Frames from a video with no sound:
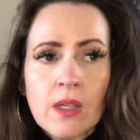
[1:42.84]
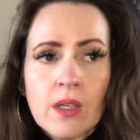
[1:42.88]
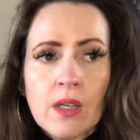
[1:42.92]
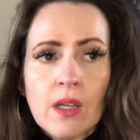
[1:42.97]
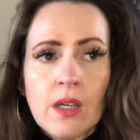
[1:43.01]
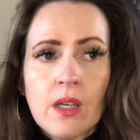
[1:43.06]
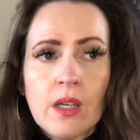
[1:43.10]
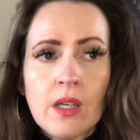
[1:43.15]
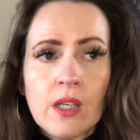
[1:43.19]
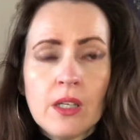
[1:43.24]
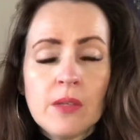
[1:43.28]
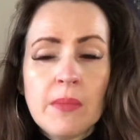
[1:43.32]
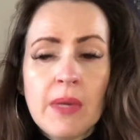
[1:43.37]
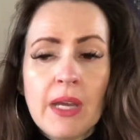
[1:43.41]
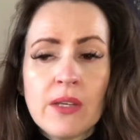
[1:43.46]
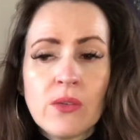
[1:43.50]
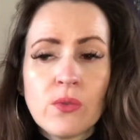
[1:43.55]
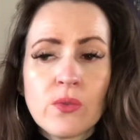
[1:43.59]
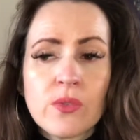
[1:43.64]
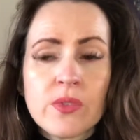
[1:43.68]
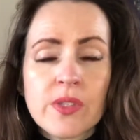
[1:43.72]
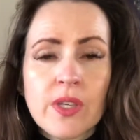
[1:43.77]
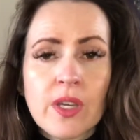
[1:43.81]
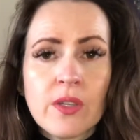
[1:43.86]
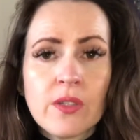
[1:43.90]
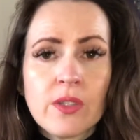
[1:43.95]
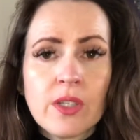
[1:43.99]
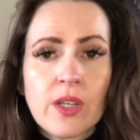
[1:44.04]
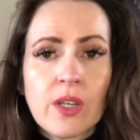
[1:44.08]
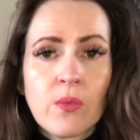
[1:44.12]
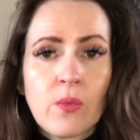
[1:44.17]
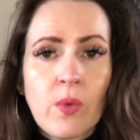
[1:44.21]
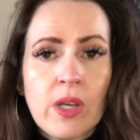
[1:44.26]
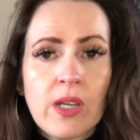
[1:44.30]
And also, you
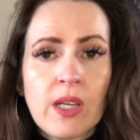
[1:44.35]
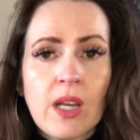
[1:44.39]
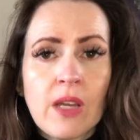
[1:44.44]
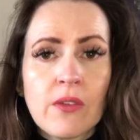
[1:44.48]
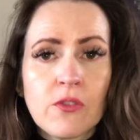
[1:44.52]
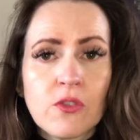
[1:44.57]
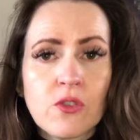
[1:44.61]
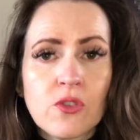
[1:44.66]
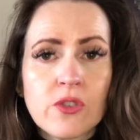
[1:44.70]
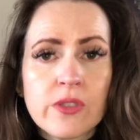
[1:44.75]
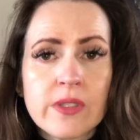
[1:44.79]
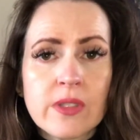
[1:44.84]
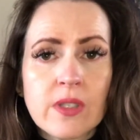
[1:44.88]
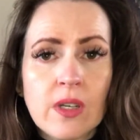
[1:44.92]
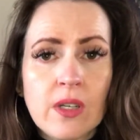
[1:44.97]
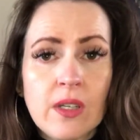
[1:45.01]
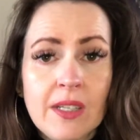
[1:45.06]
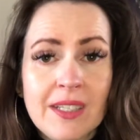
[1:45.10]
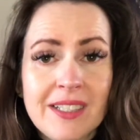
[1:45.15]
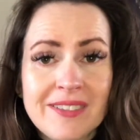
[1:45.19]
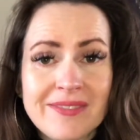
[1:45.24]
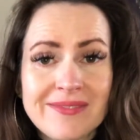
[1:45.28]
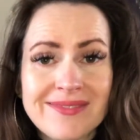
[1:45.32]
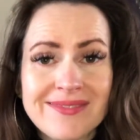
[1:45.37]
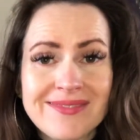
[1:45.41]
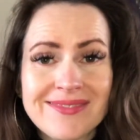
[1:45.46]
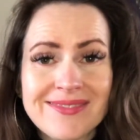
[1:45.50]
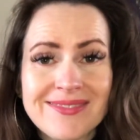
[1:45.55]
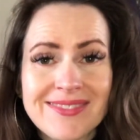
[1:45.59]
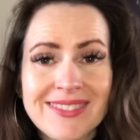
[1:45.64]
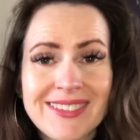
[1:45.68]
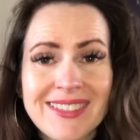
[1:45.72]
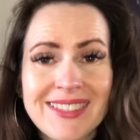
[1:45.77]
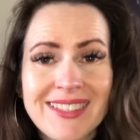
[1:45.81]
know, one love across Gaia.
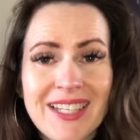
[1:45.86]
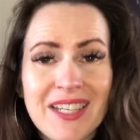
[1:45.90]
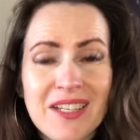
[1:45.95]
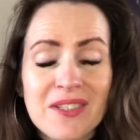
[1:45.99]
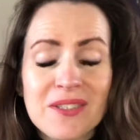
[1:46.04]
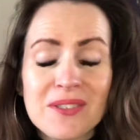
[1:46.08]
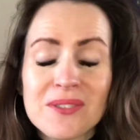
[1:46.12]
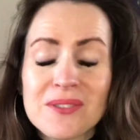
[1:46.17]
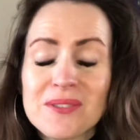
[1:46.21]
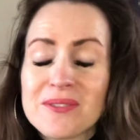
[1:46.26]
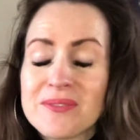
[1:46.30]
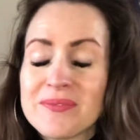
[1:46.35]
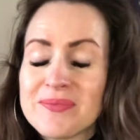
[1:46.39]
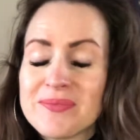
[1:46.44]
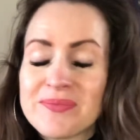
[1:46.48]
So